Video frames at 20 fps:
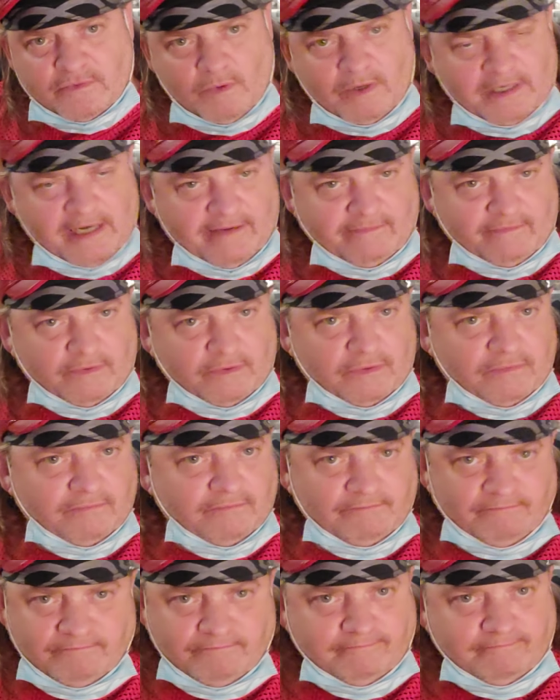what level,
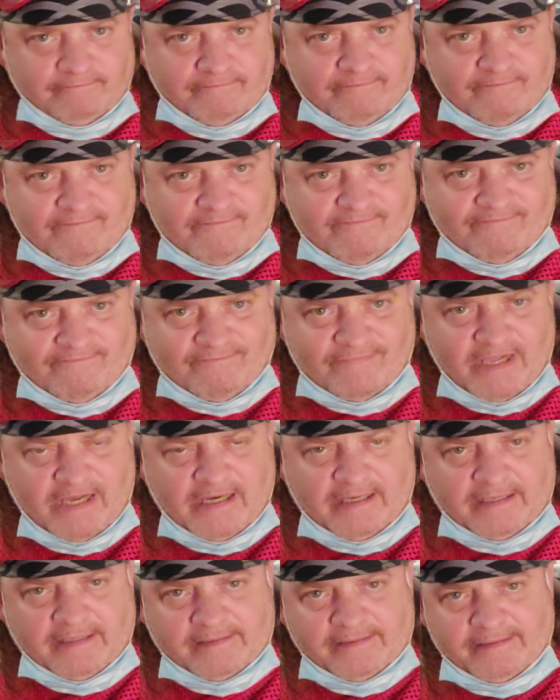
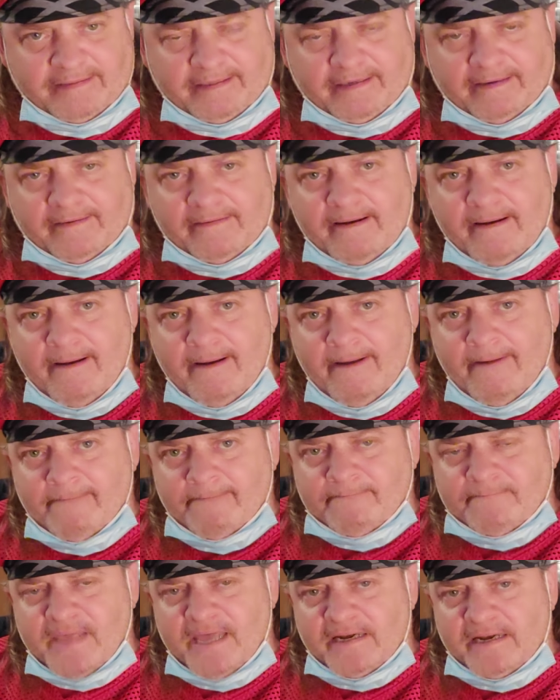you know,
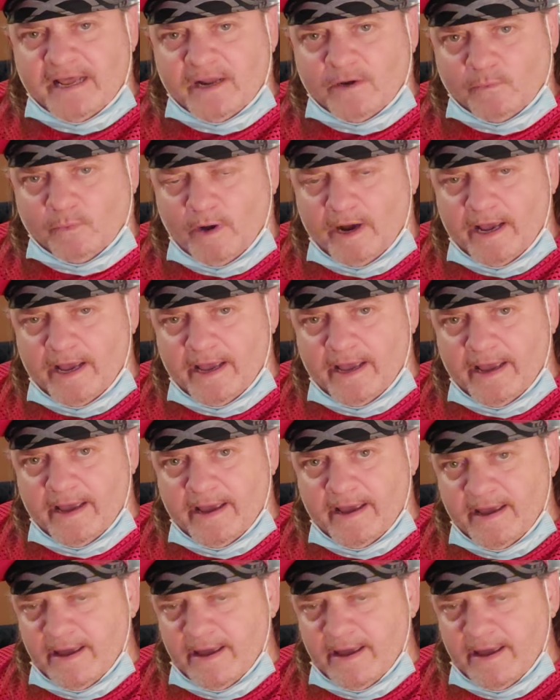in that way.